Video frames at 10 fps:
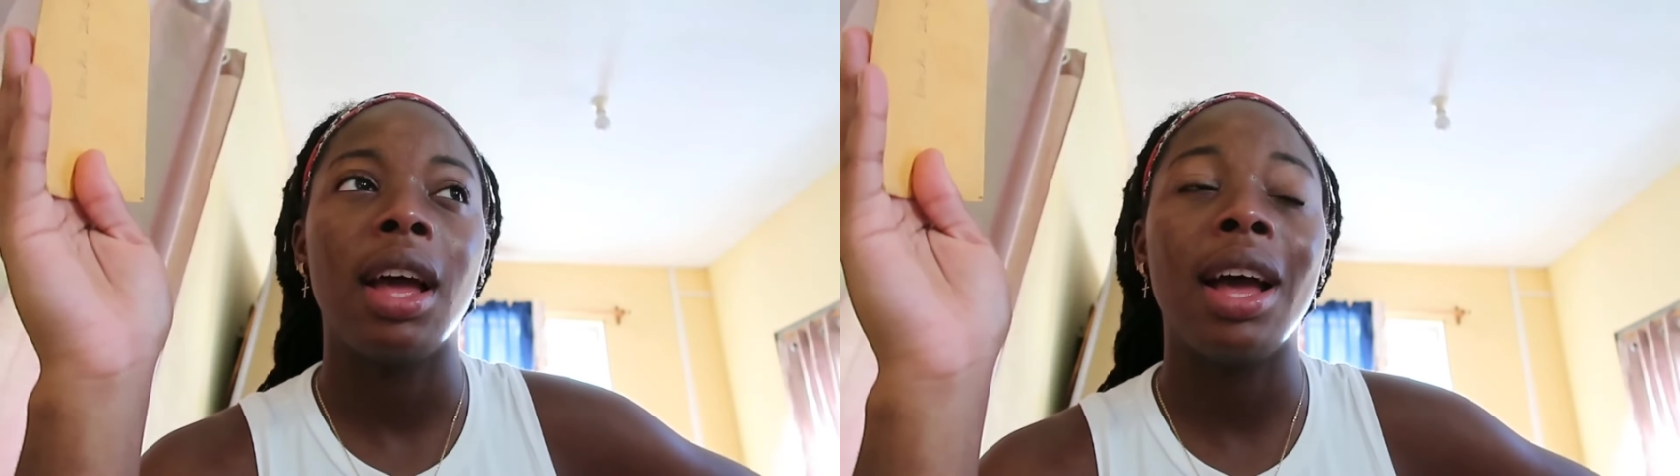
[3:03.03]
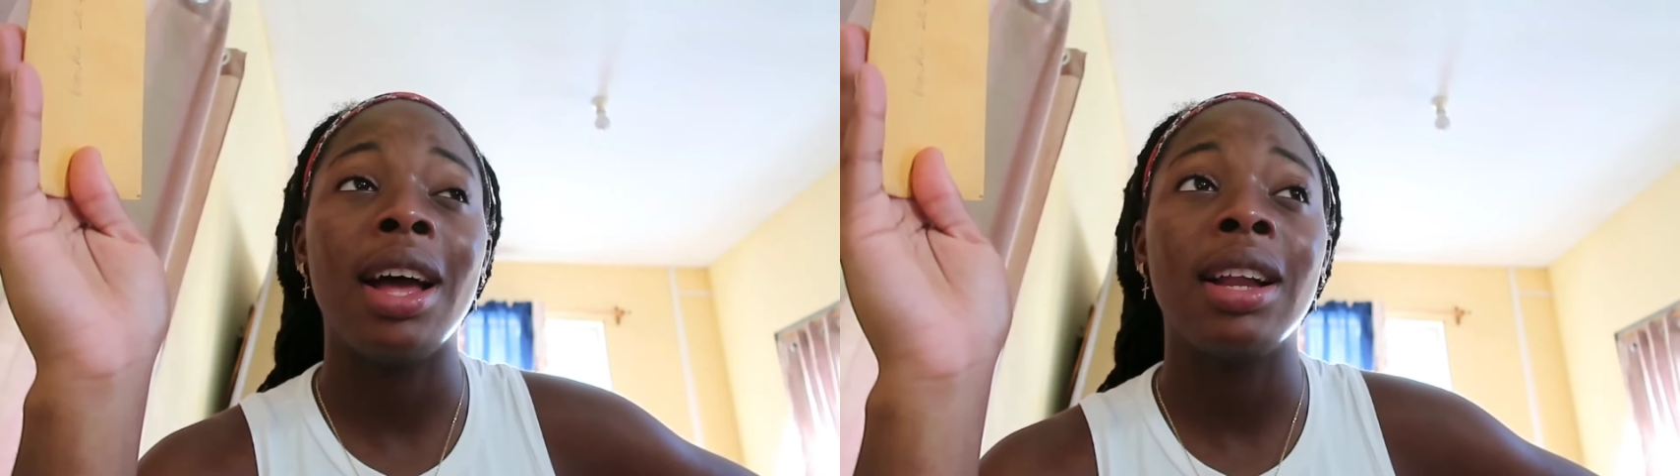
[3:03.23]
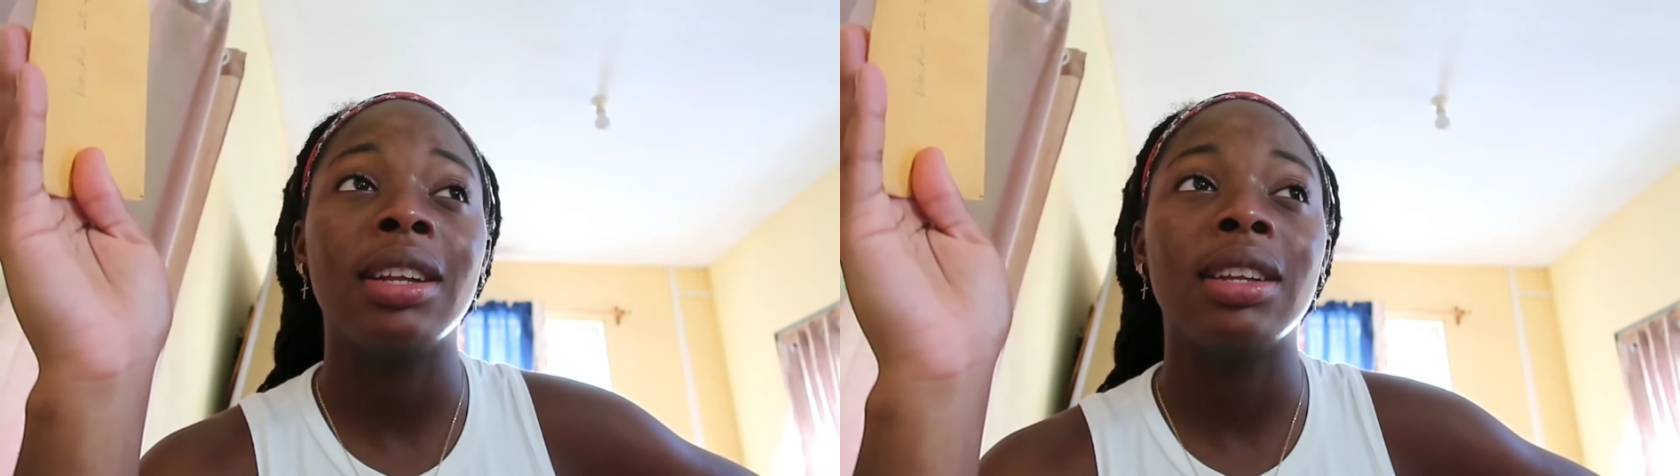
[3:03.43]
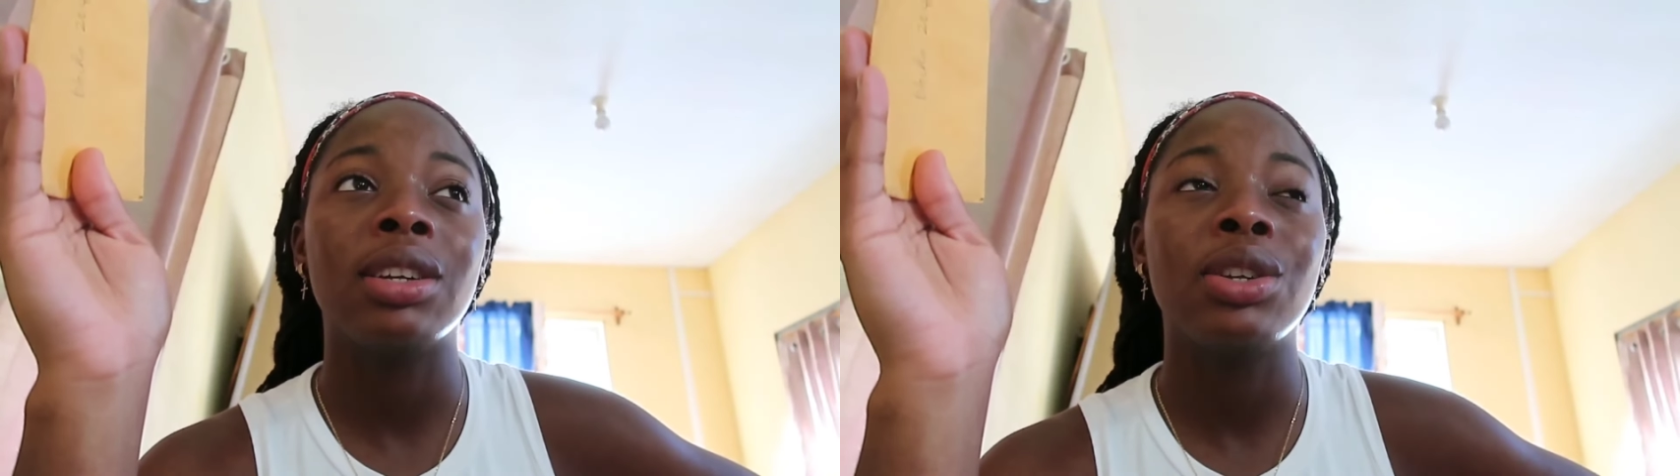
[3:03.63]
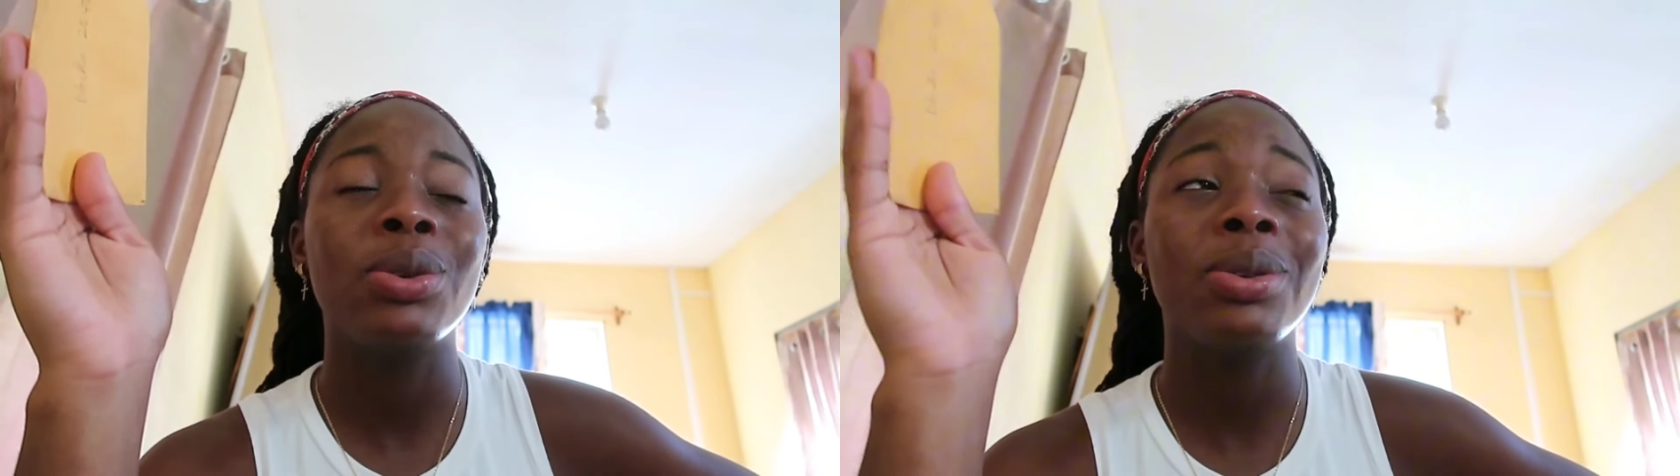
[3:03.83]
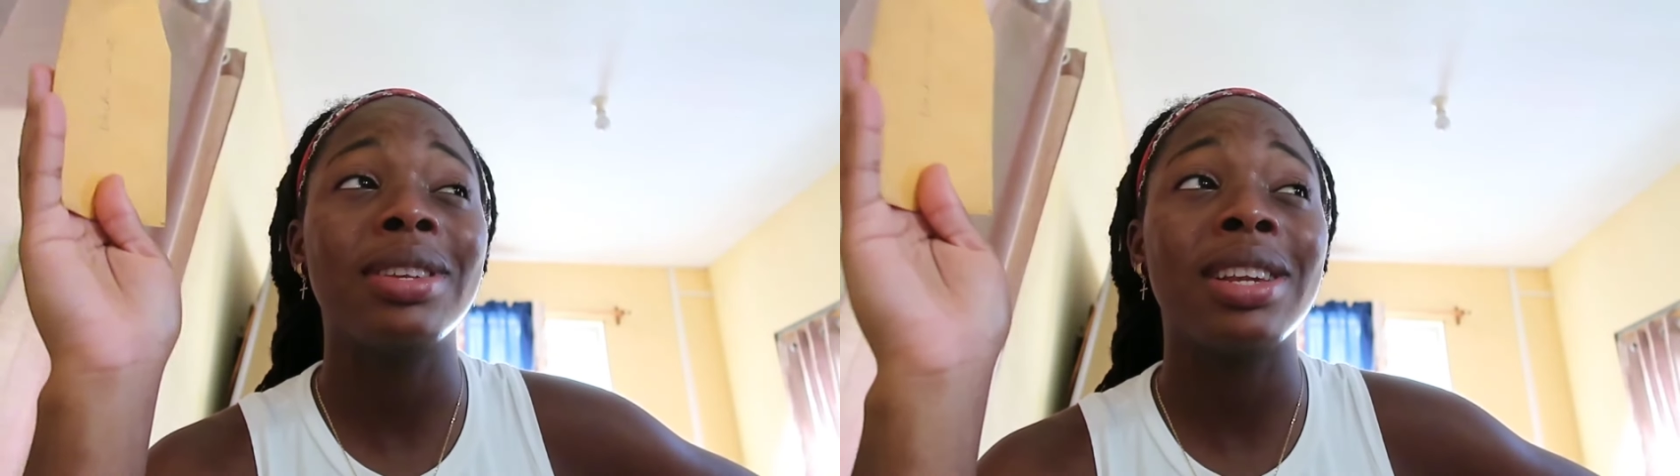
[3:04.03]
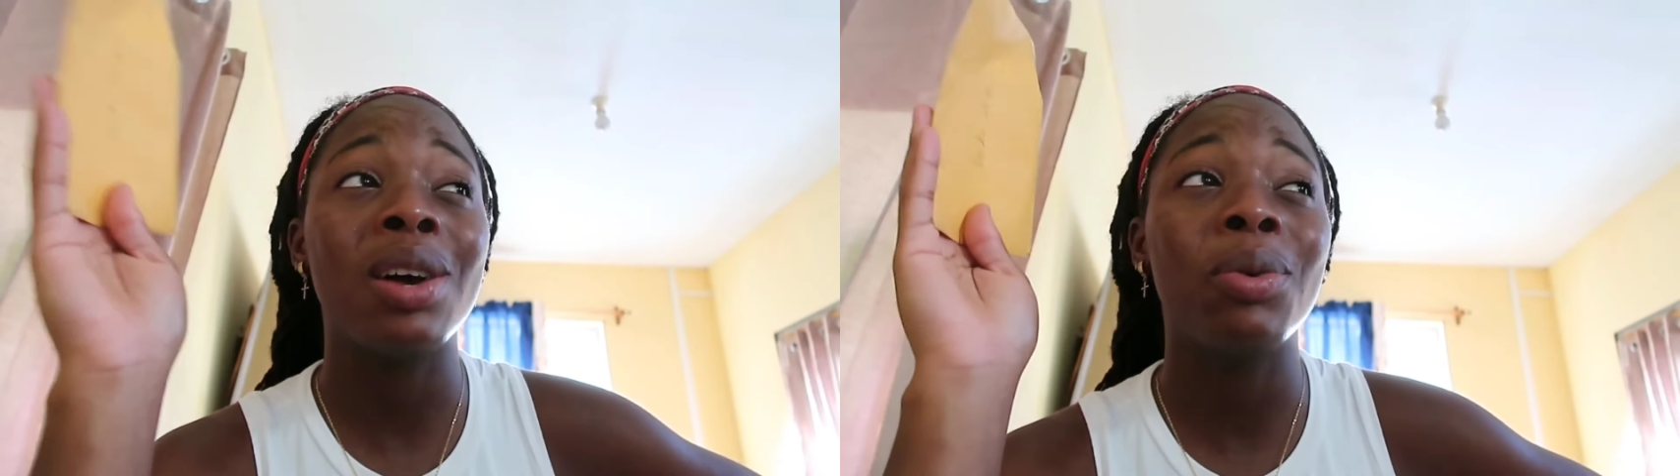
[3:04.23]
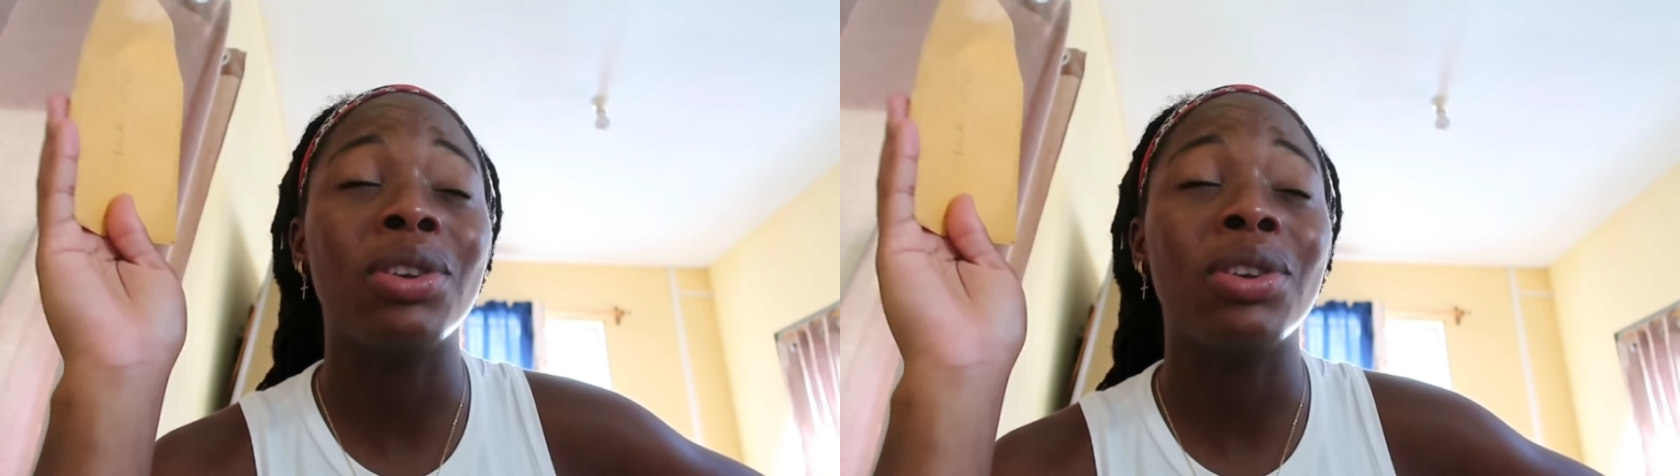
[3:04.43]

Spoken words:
And to say that